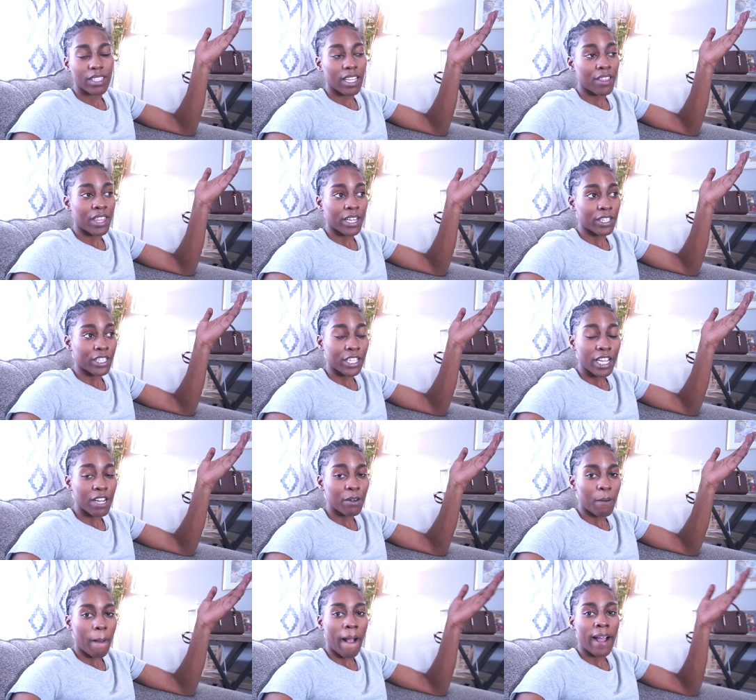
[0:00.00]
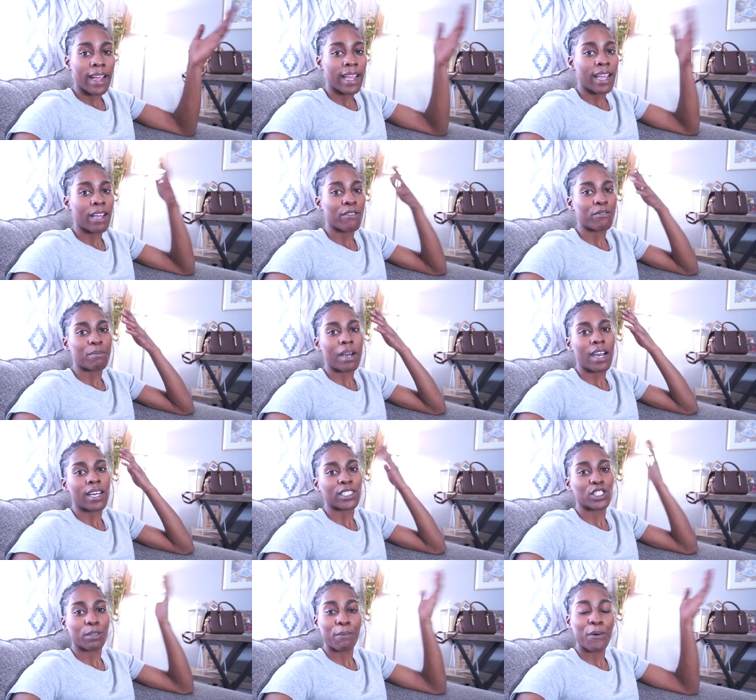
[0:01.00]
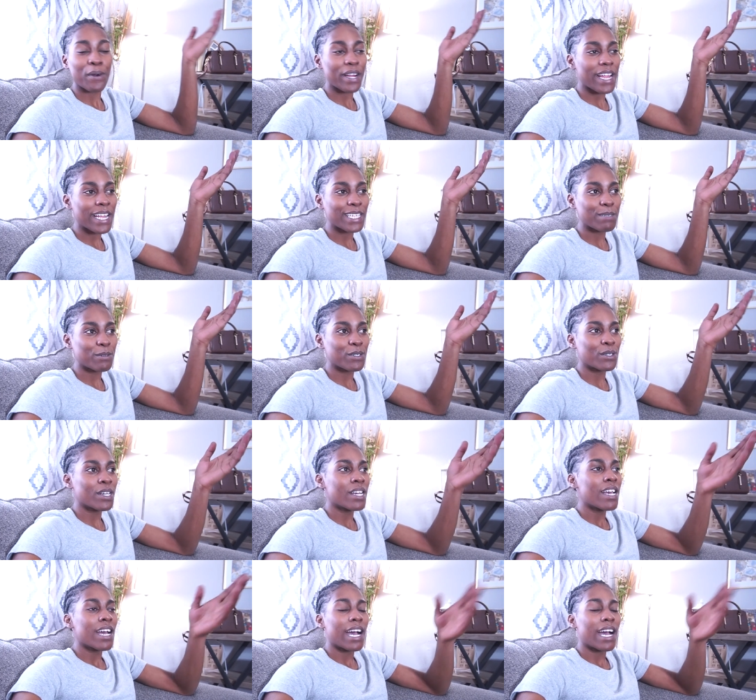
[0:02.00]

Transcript: there you go. I have my support animal,